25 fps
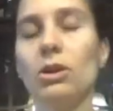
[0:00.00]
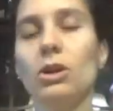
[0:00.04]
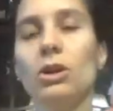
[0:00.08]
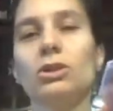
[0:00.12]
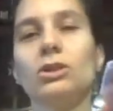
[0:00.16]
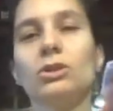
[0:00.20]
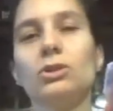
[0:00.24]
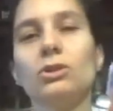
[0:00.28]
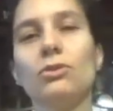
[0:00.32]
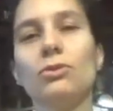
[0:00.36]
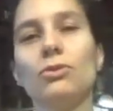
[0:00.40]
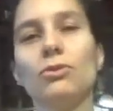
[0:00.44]

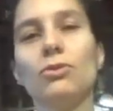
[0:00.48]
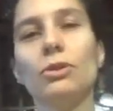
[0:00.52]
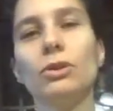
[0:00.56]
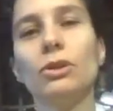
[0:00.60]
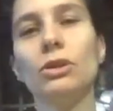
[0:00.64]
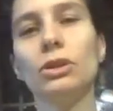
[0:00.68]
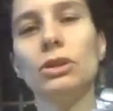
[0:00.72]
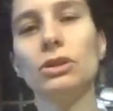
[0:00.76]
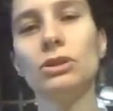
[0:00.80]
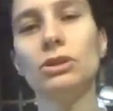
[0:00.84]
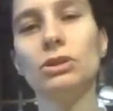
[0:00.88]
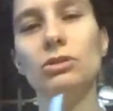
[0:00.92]
So if you're
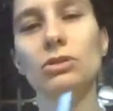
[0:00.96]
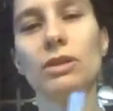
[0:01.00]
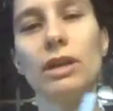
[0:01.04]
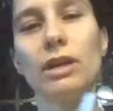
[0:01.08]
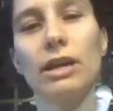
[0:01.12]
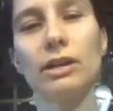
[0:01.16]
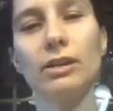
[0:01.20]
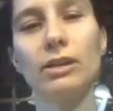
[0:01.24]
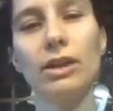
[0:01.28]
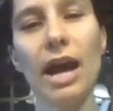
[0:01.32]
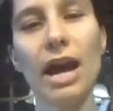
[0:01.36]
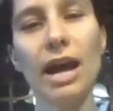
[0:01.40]
going to do that,
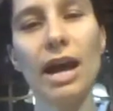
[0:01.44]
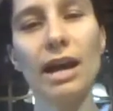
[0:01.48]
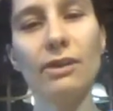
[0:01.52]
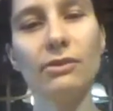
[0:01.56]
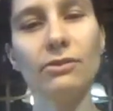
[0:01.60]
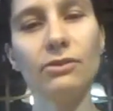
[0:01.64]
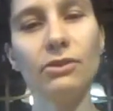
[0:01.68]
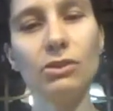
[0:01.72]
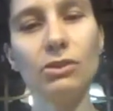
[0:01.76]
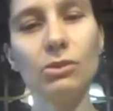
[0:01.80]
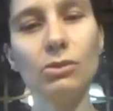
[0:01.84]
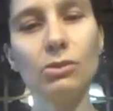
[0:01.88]
you
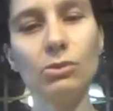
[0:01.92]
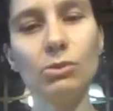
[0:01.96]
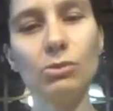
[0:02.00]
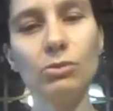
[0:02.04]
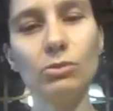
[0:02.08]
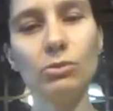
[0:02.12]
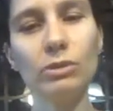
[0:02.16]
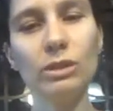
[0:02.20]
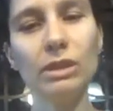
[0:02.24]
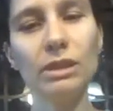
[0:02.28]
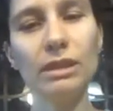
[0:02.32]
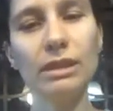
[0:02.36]
have to
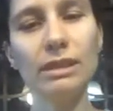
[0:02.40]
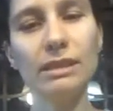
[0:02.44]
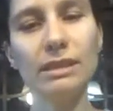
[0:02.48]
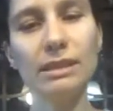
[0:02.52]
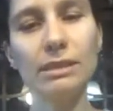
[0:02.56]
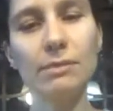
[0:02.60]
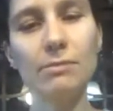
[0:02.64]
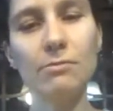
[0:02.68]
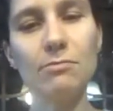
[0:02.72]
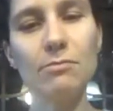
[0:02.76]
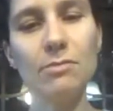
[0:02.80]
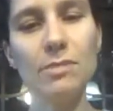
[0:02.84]
realize
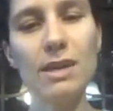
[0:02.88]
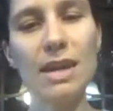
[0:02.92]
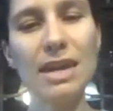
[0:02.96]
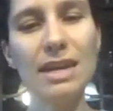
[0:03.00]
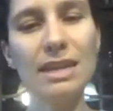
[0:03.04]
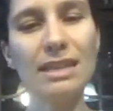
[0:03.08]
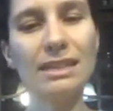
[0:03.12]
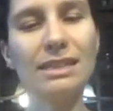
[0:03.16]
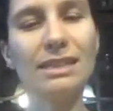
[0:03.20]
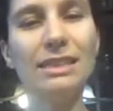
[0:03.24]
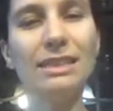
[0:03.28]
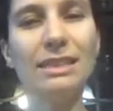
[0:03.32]

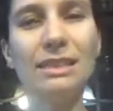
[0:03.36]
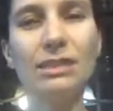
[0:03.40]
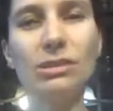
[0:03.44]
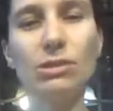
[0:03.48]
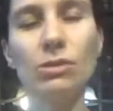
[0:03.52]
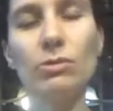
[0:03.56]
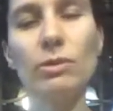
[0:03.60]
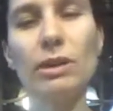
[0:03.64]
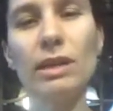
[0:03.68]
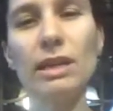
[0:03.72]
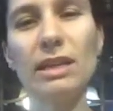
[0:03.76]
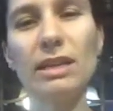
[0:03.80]
see, it's
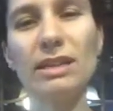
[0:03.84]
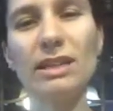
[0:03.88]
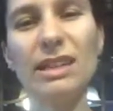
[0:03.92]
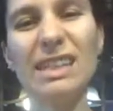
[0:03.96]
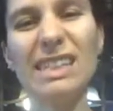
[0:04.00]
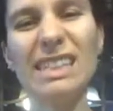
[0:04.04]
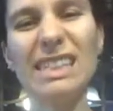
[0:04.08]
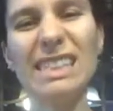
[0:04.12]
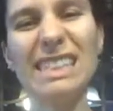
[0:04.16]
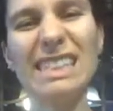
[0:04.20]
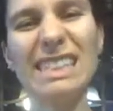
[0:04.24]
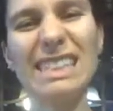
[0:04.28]
already
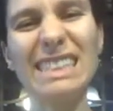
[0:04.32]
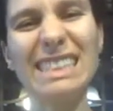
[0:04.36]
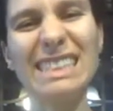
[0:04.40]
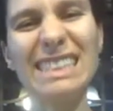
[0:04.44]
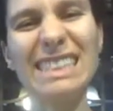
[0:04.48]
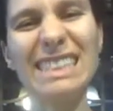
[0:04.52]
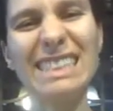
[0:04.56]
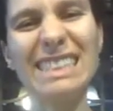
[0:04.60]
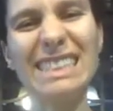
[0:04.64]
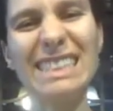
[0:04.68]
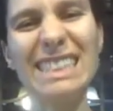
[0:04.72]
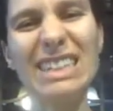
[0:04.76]
kind of
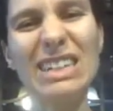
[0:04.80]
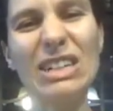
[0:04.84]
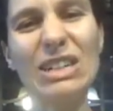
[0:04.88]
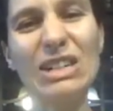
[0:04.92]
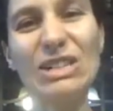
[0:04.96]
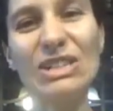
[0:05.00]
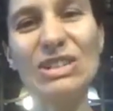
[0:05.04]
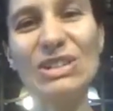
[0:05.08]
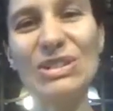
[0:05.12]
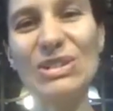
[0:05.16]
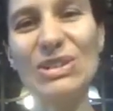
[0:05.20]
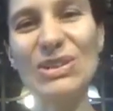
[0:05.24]

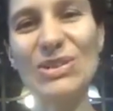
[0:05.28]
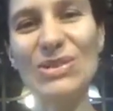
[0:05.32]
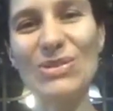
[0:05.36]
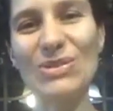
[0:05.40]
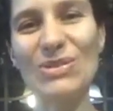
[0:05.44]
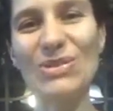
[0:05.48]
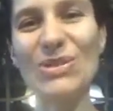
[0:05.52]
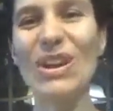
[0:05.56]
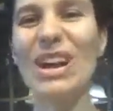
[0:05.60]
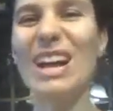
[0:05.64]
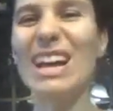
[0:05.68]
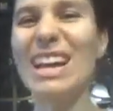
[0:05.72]
hard to go
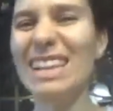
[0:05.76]
through.